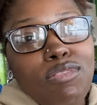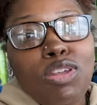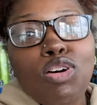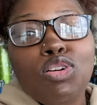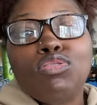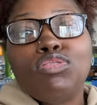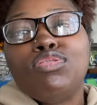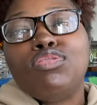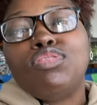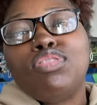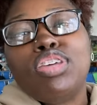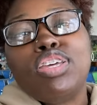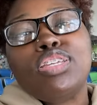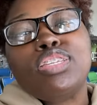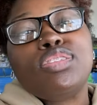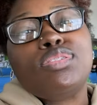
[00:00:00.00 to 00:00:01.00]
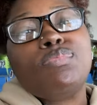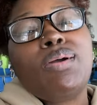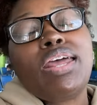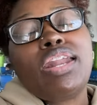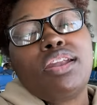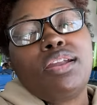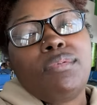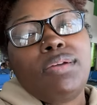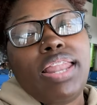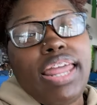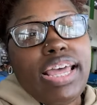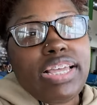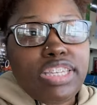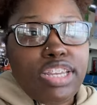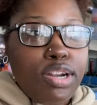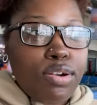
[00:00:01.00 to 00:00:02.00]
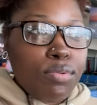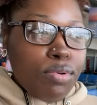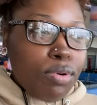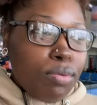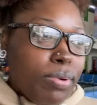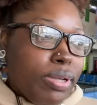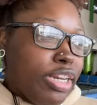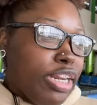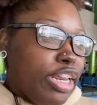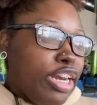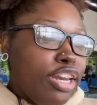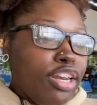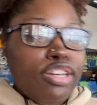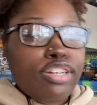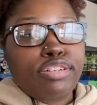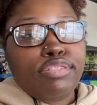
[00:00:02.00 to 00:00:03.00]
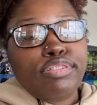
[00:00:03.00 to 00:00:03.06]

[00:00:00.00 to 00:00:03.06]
though it's better to relax in aruba than new